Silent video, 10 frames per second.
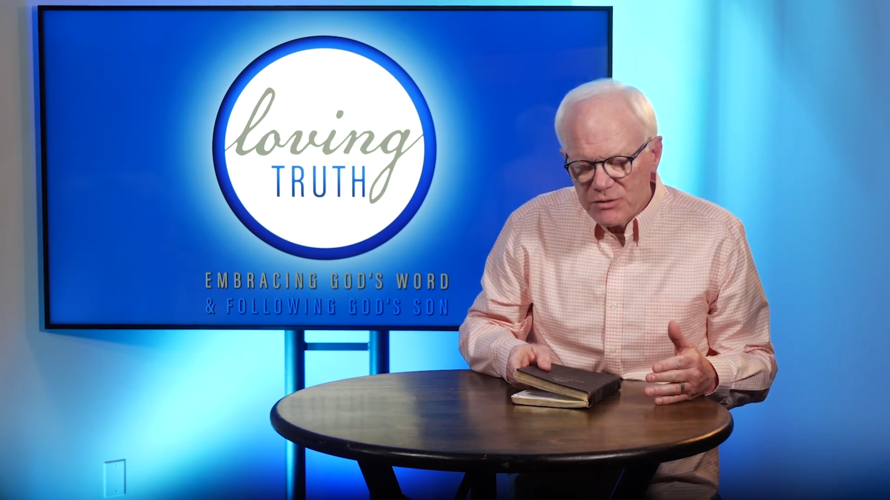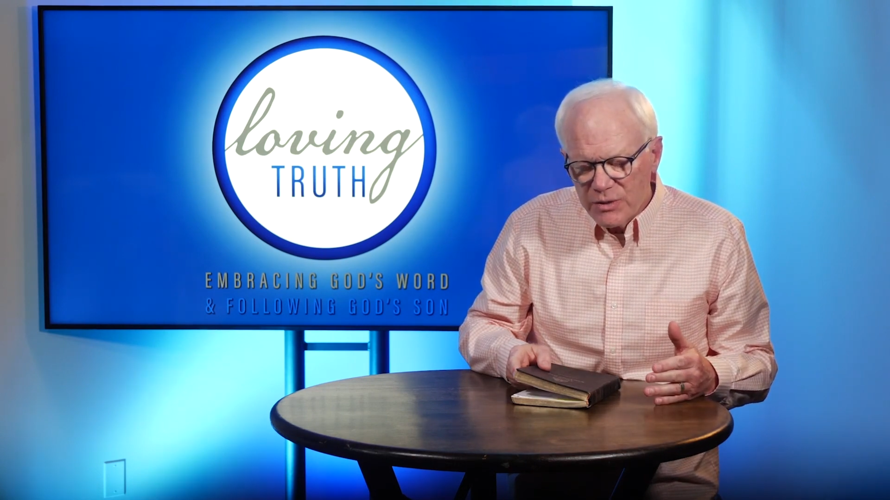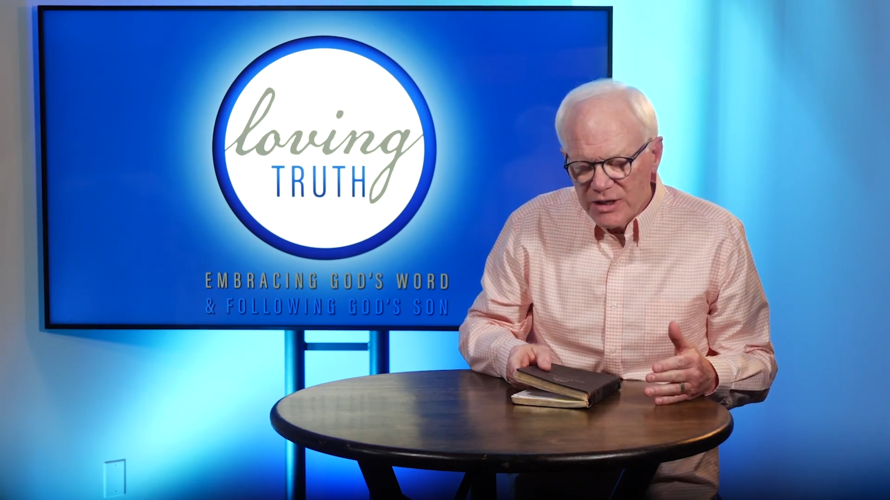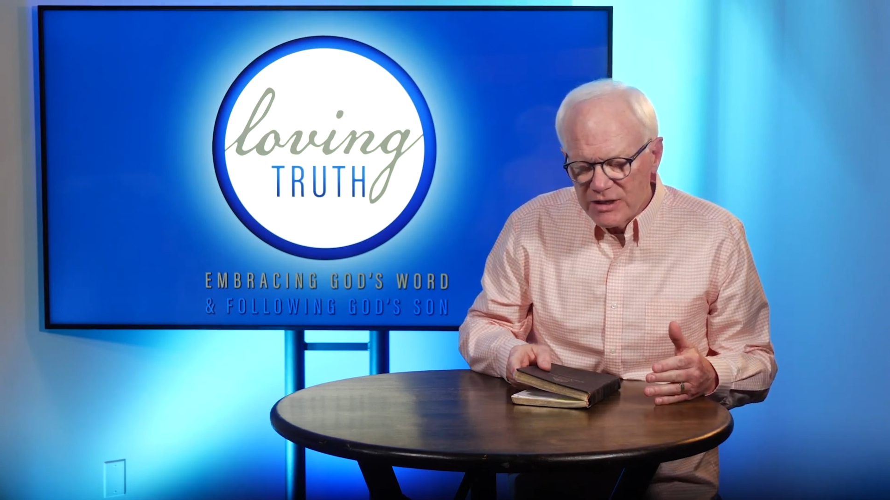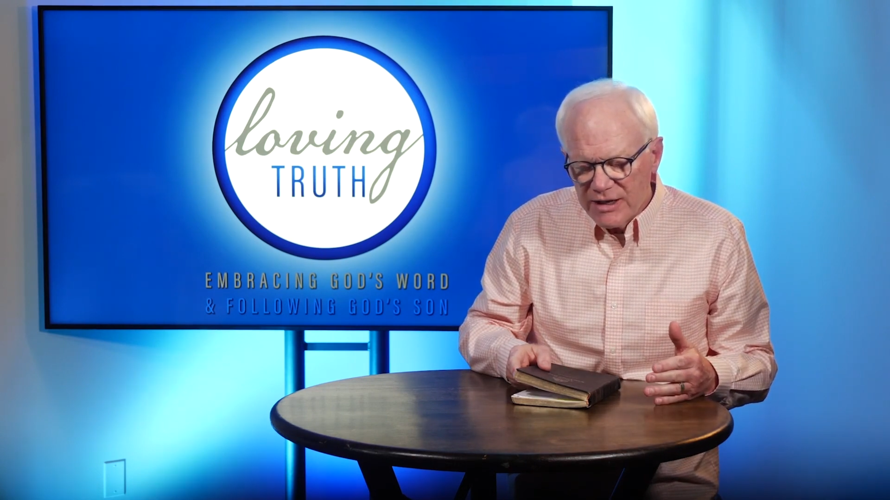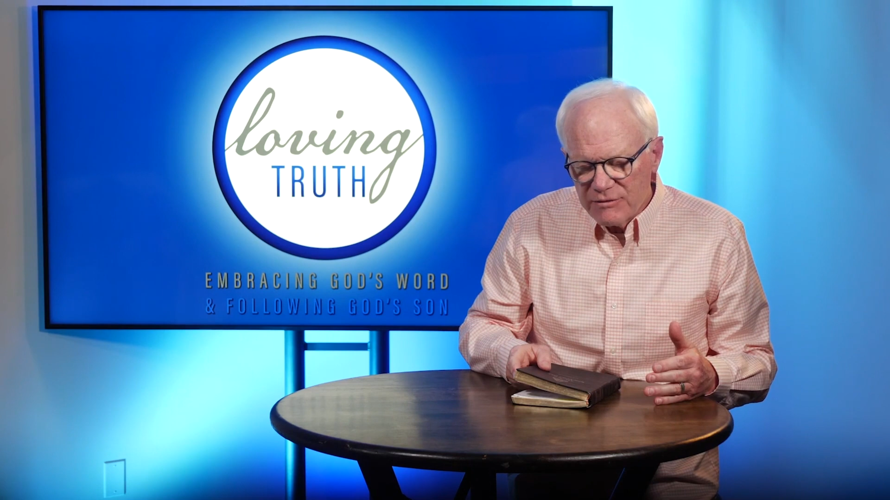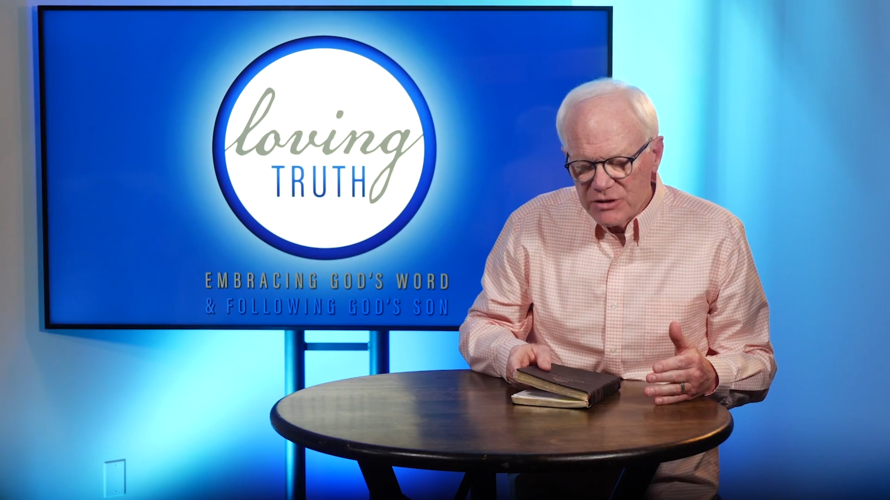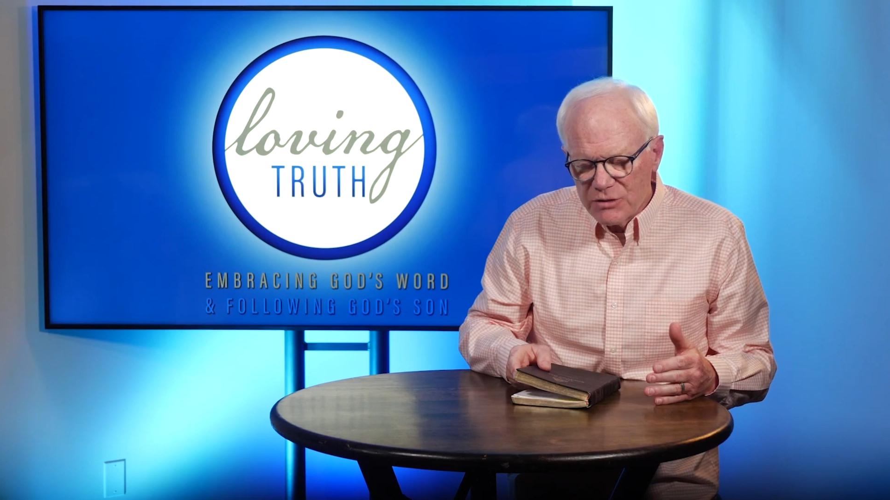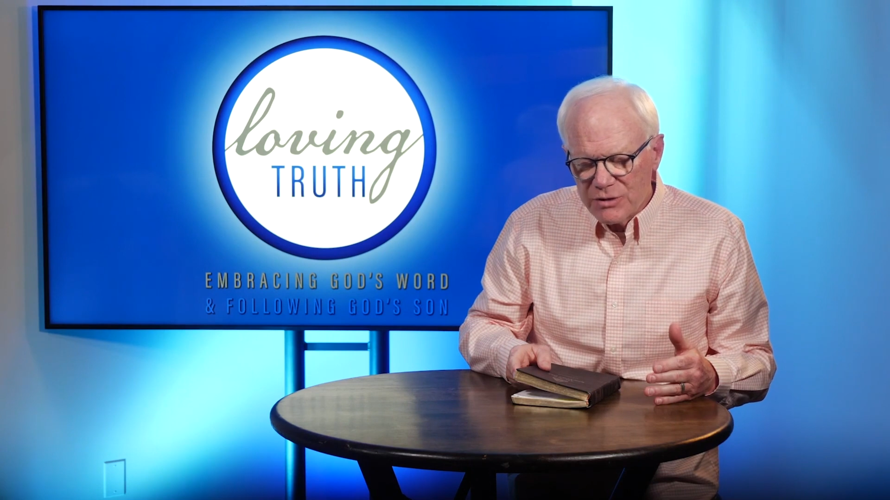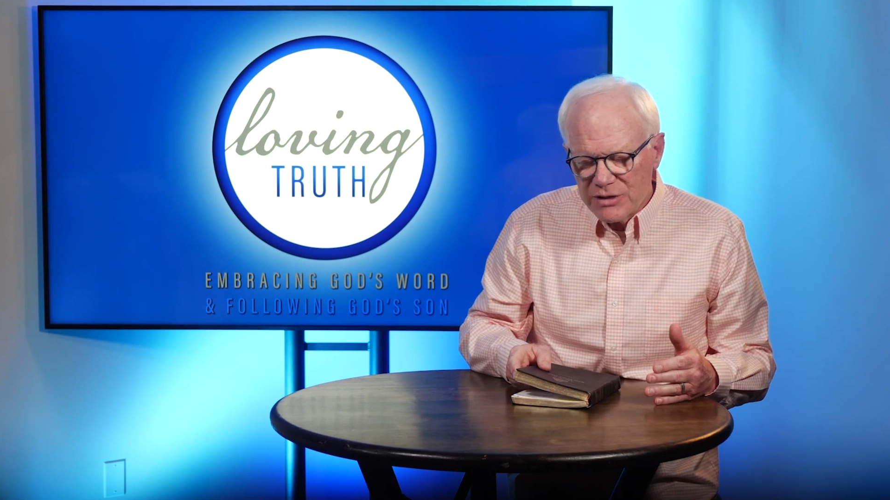We could never
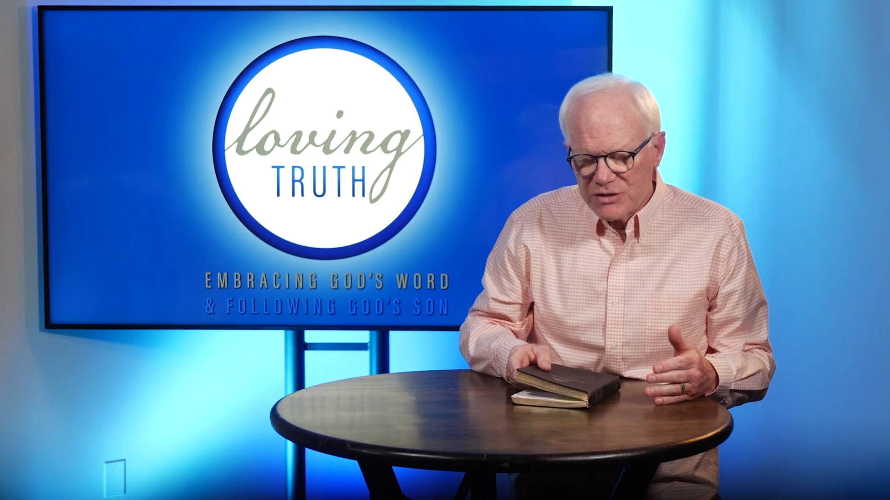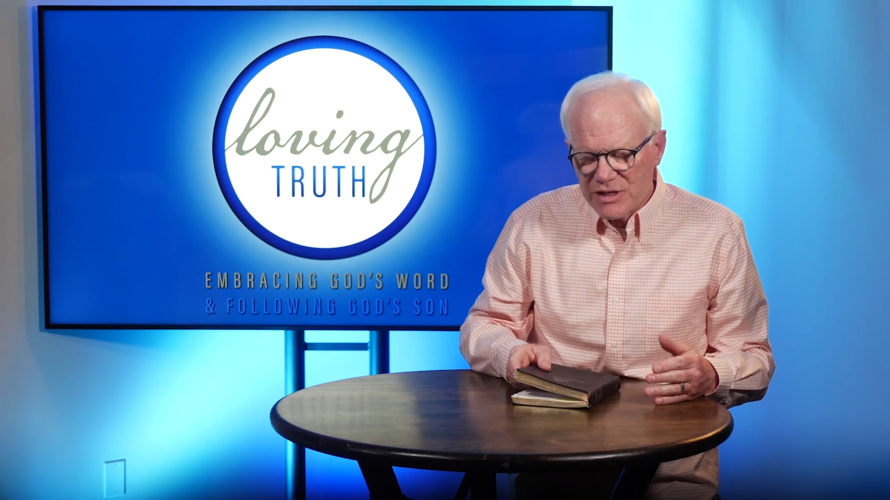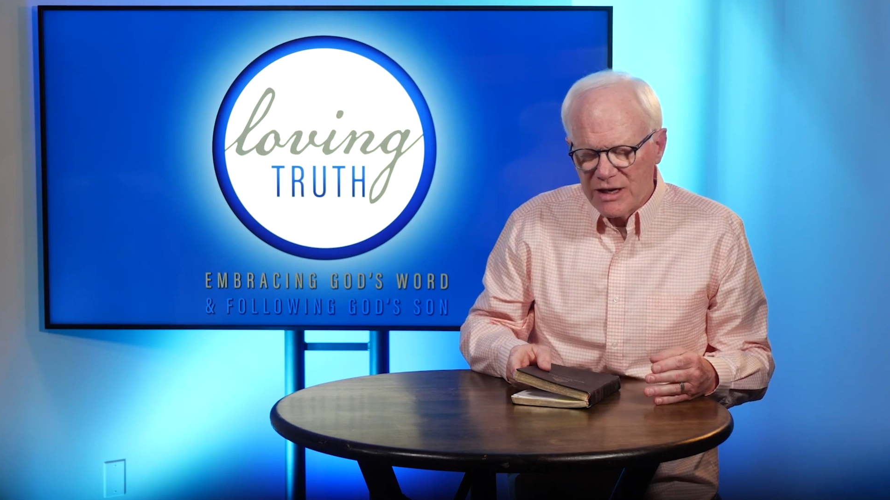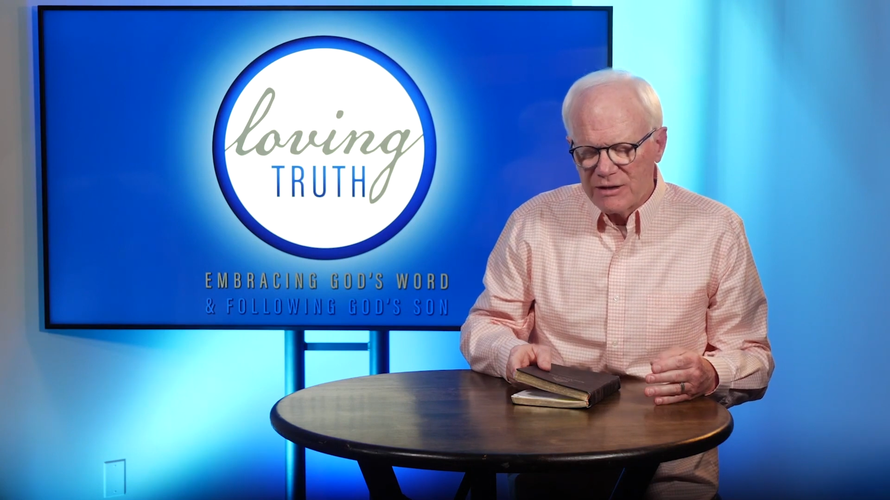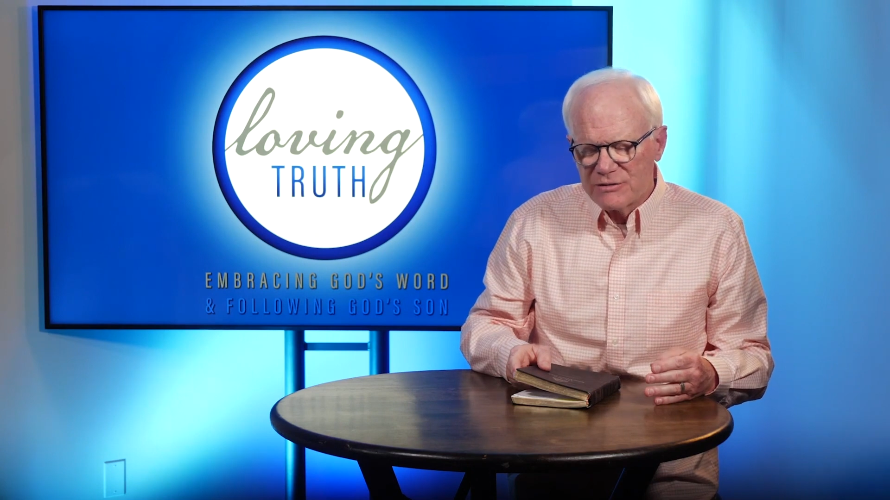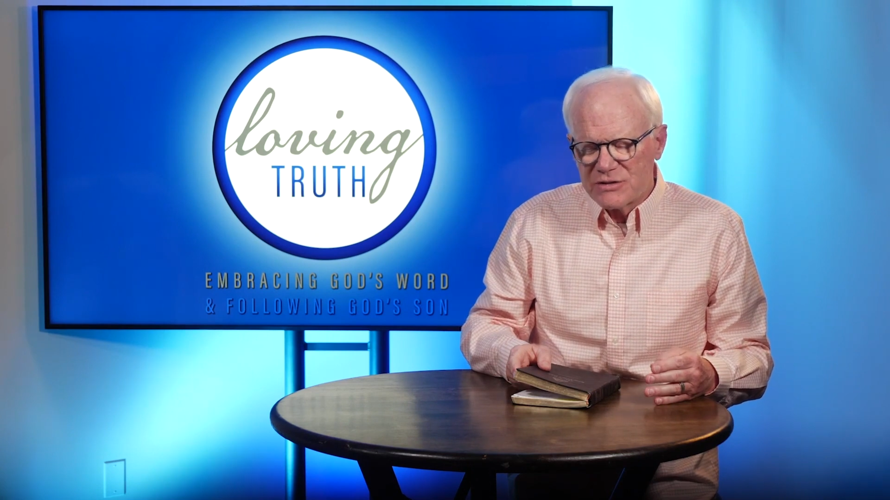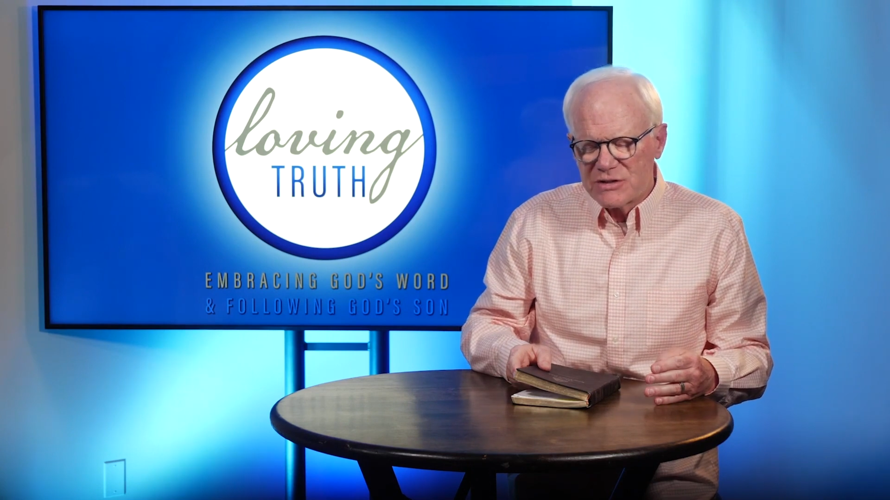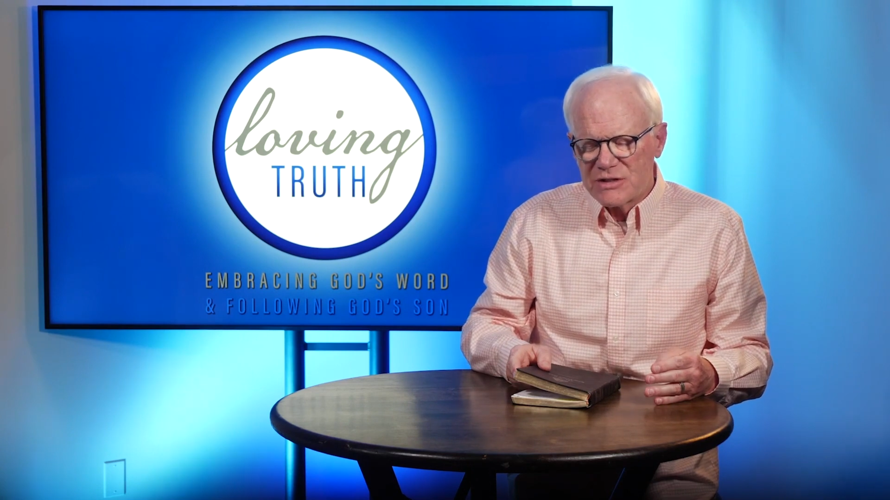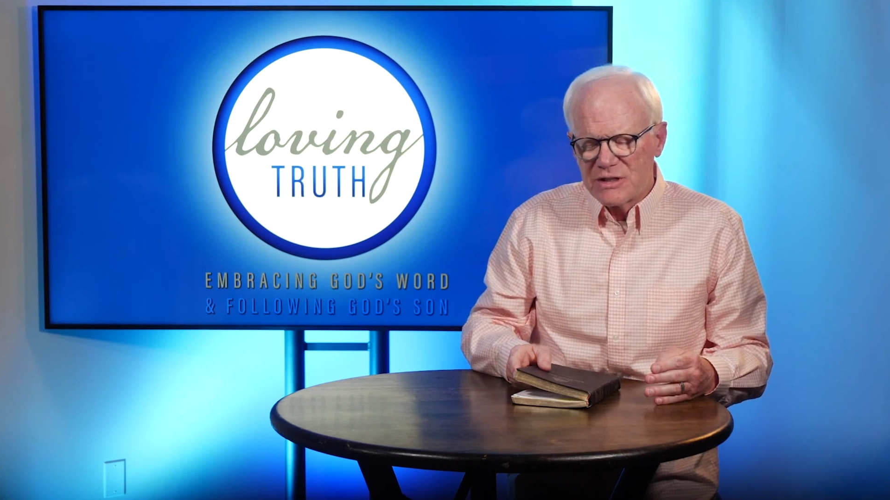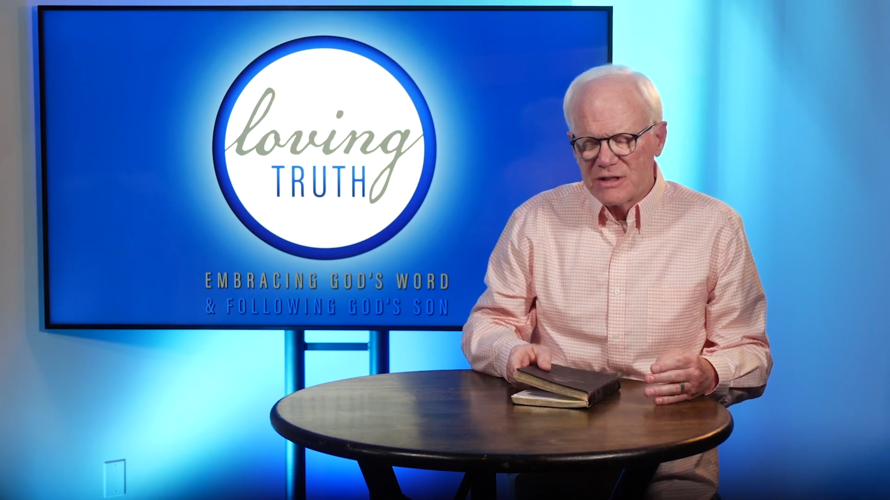do it
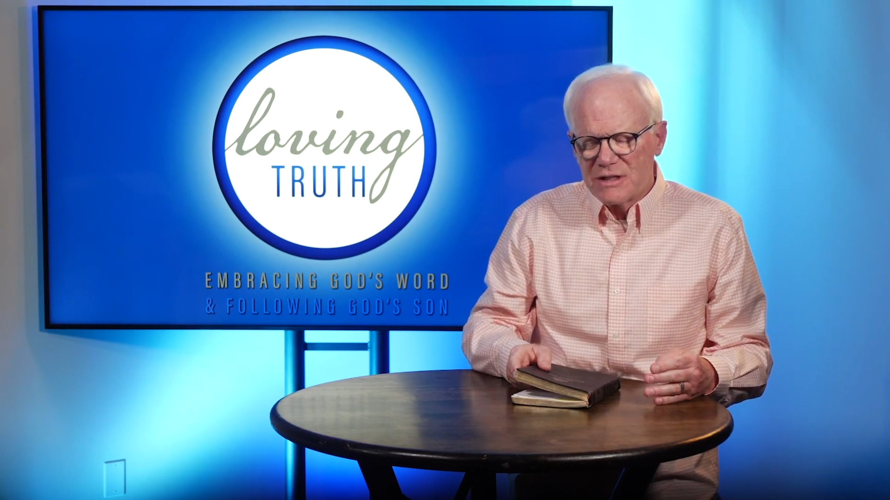ourselves.